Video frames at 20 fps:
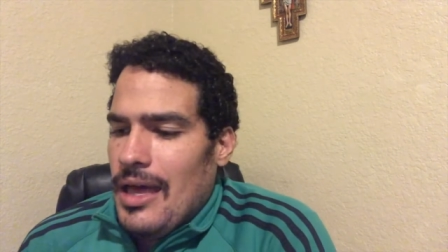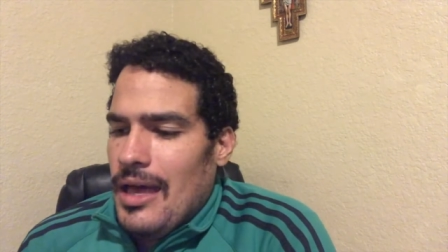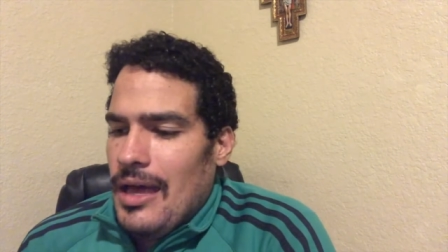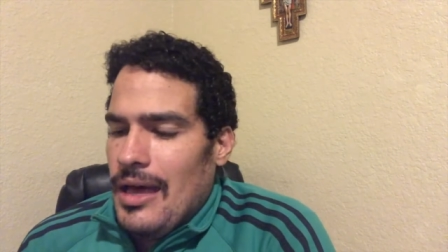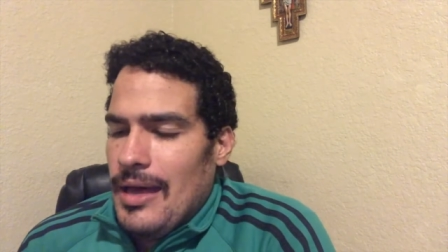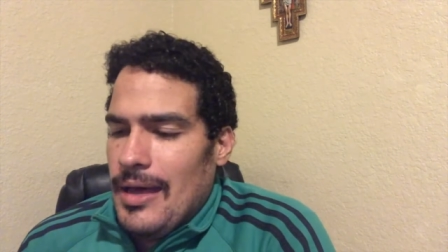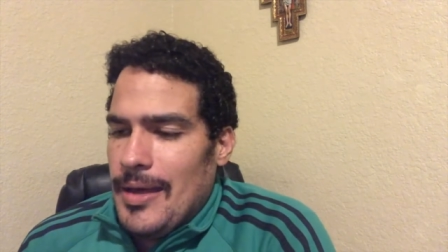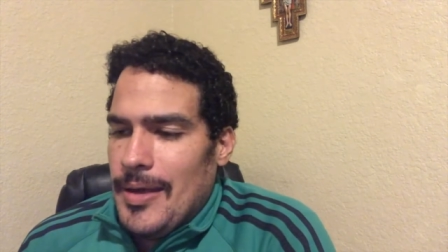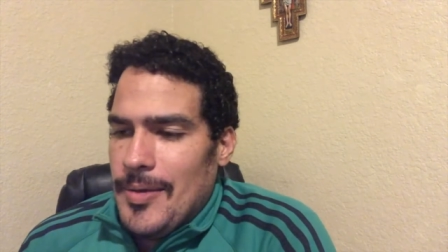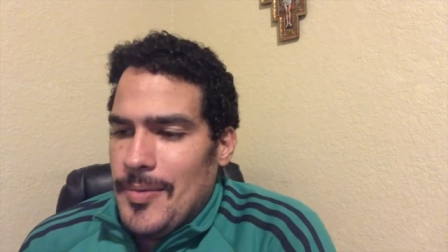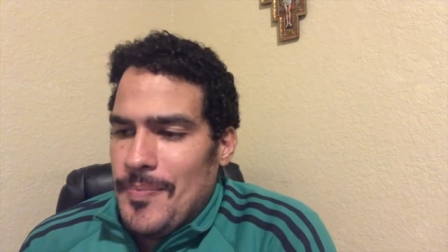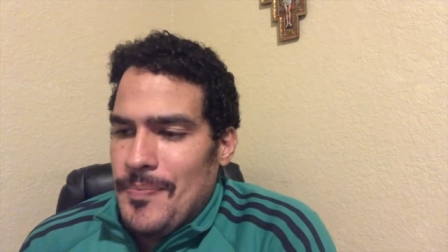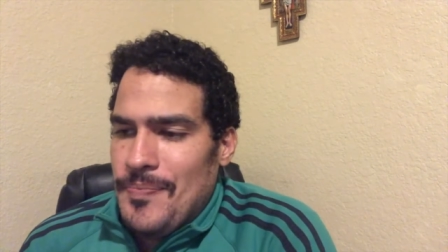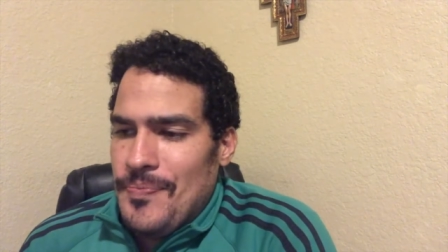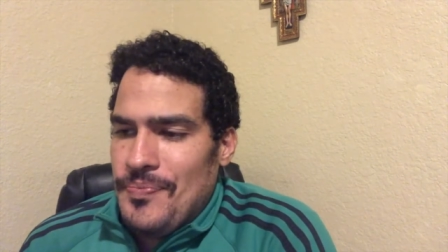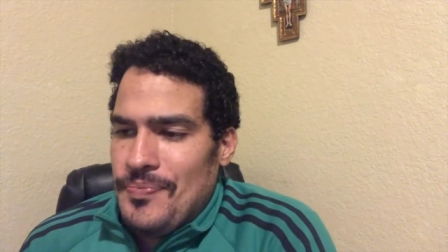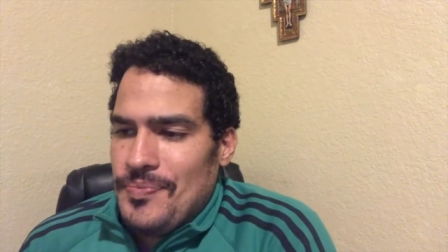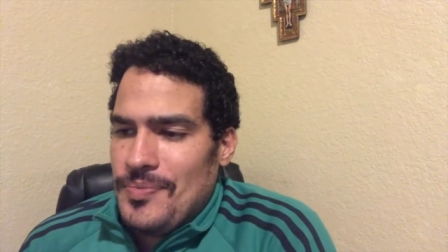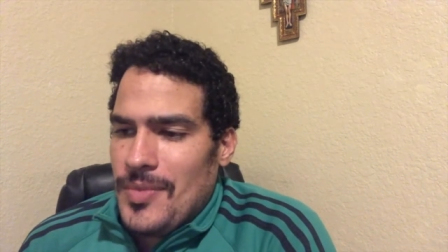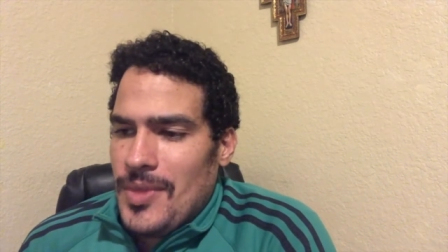
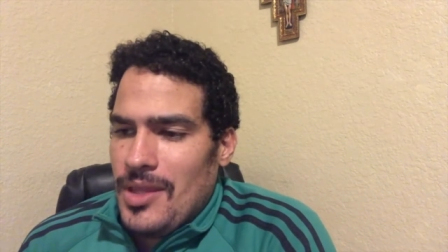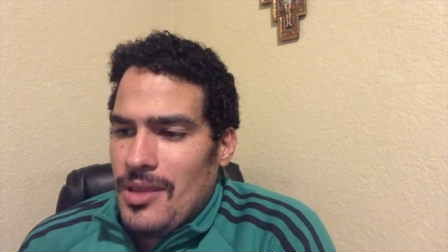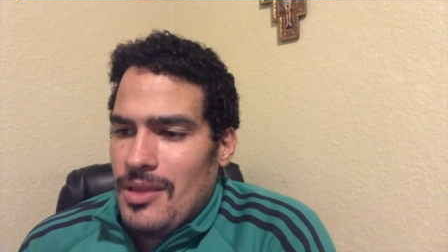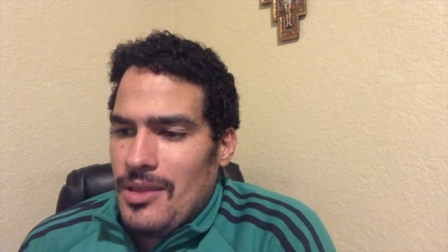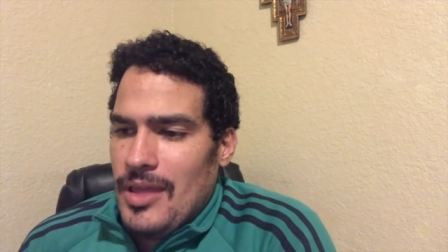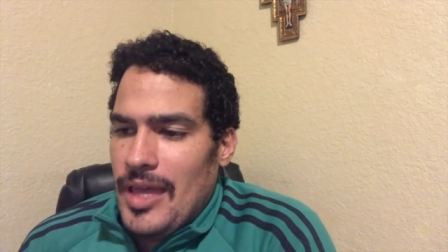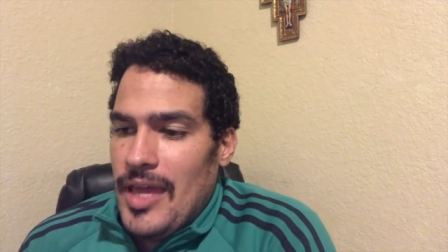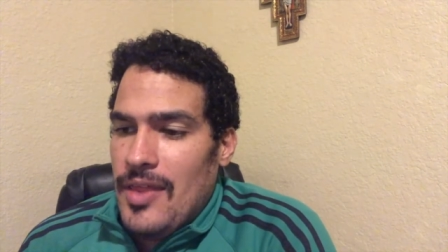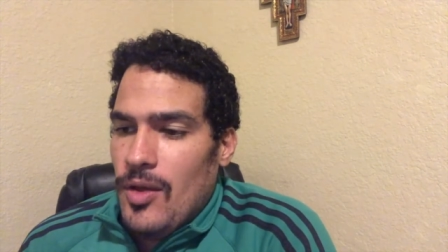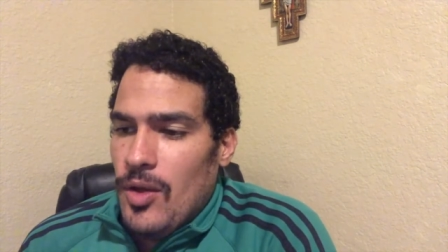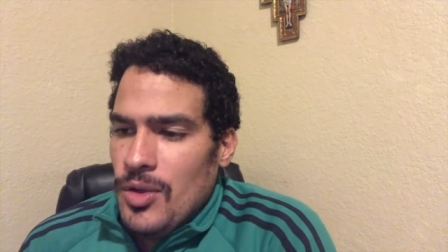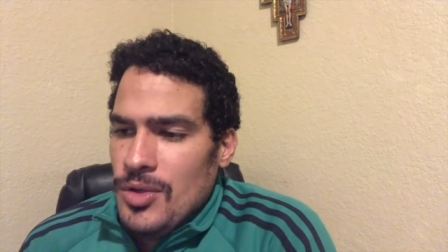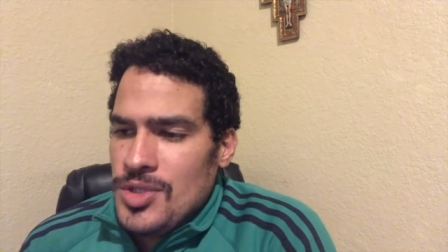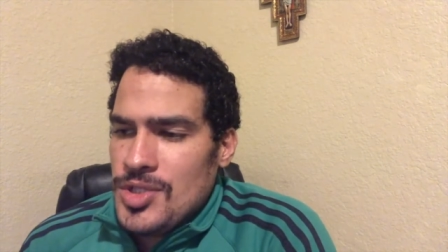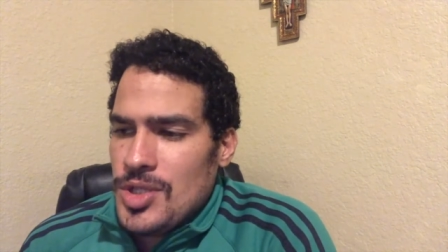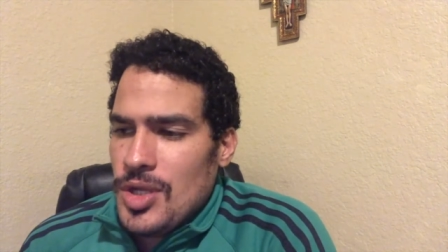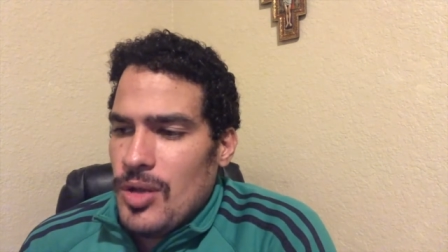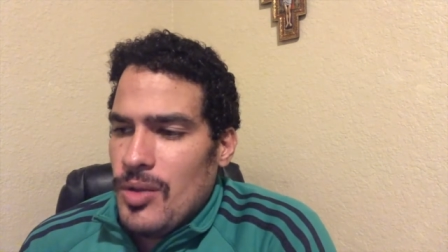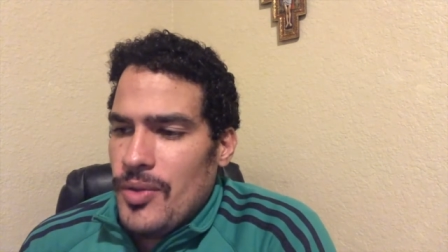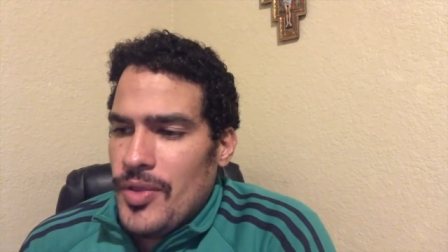Um, and
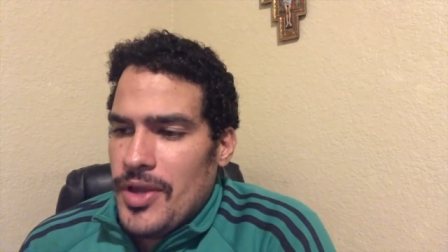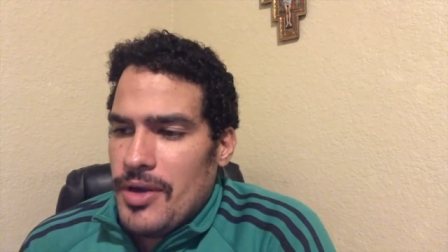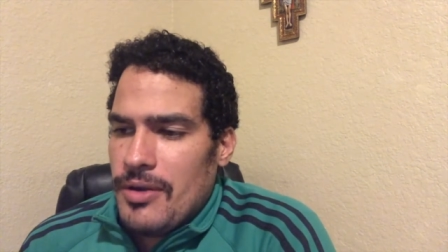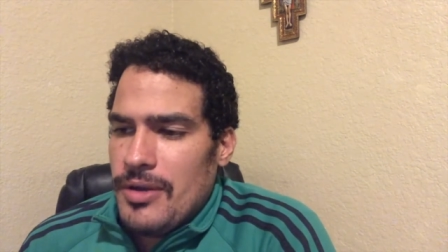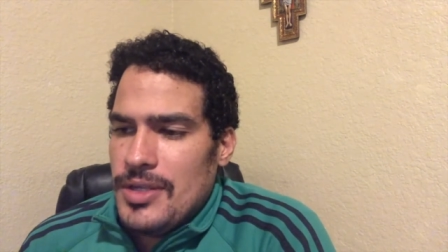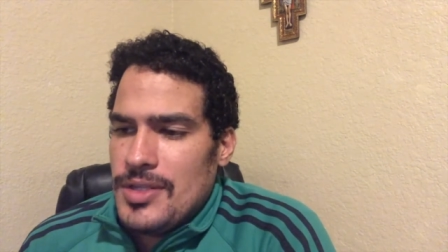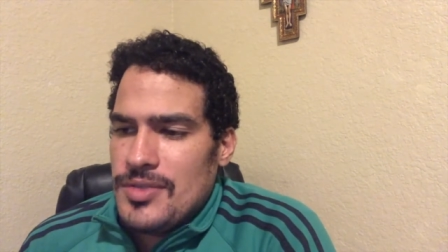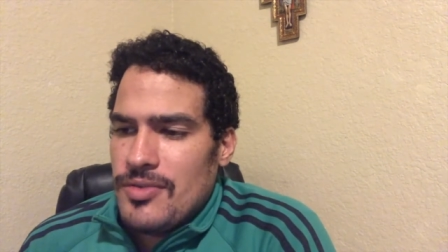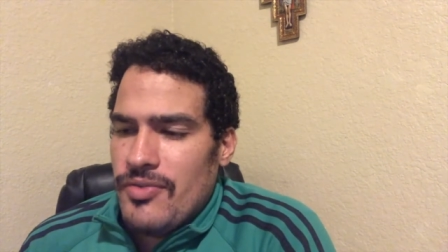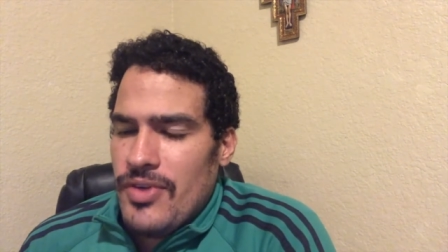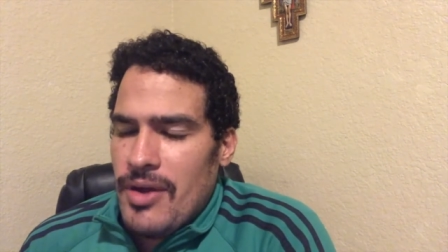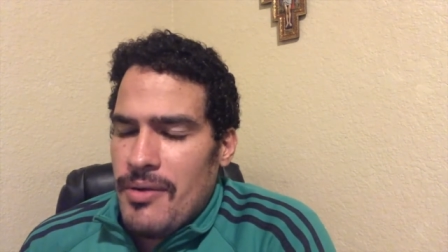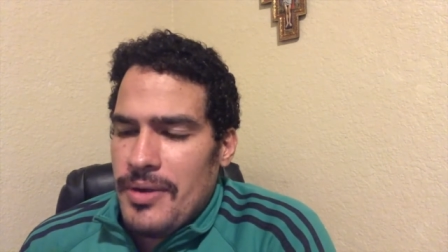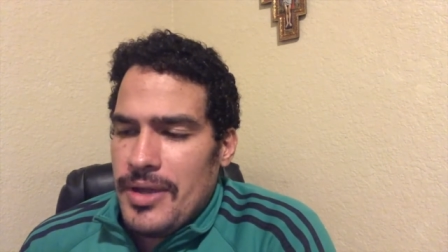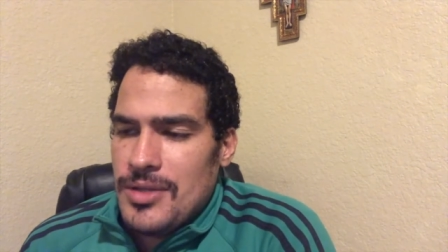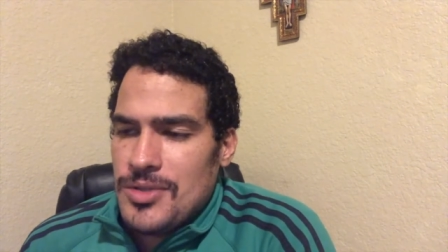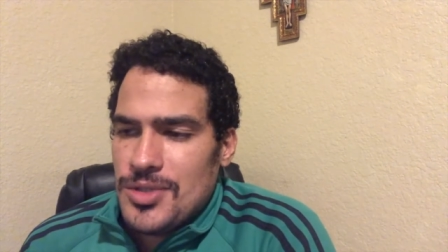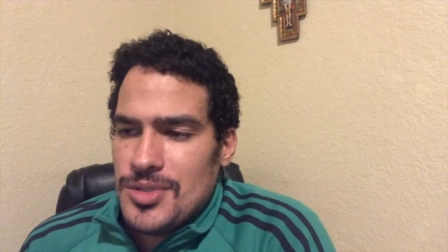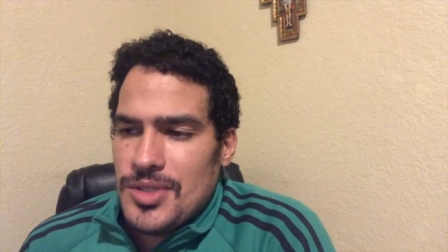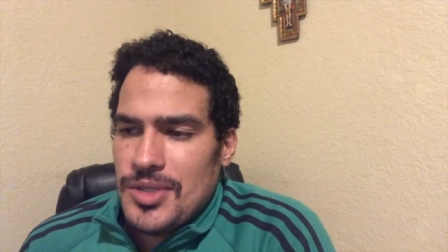also, there is a very
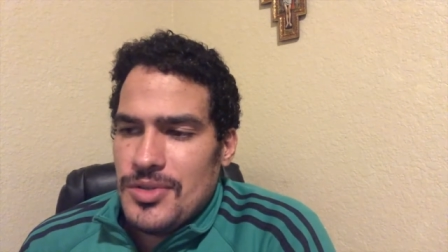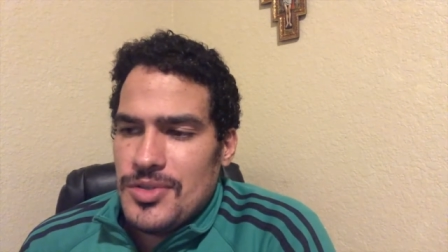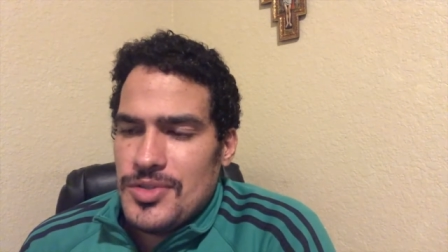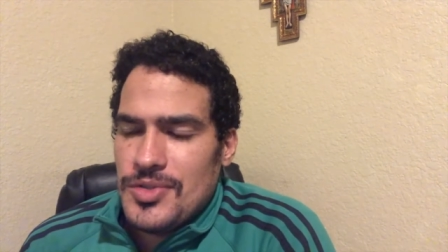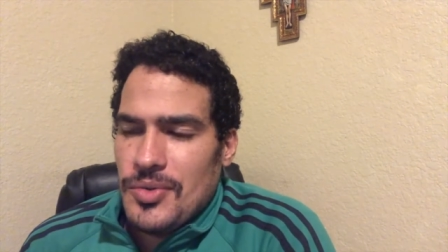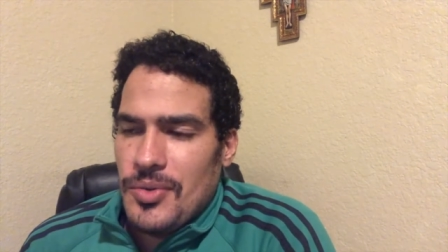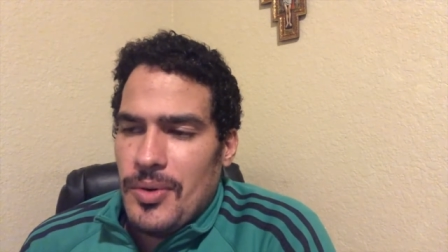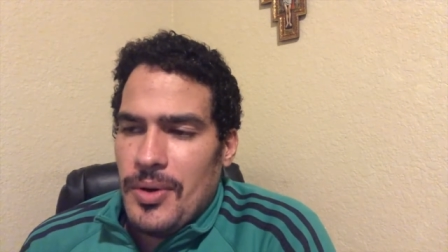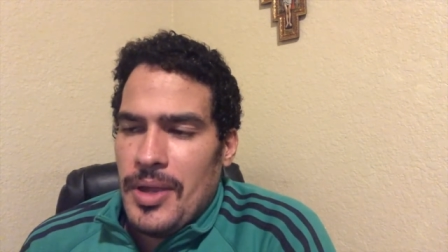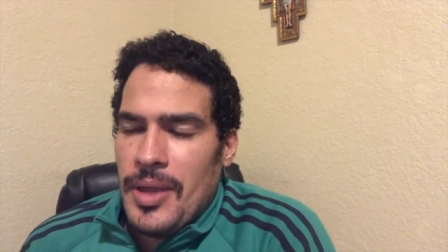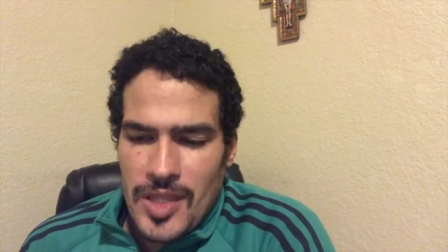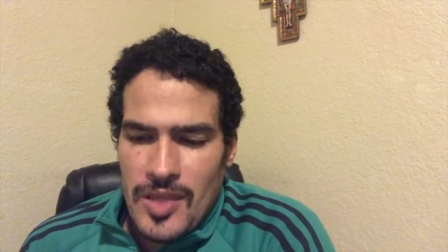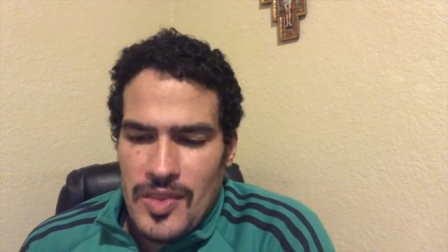interesting story.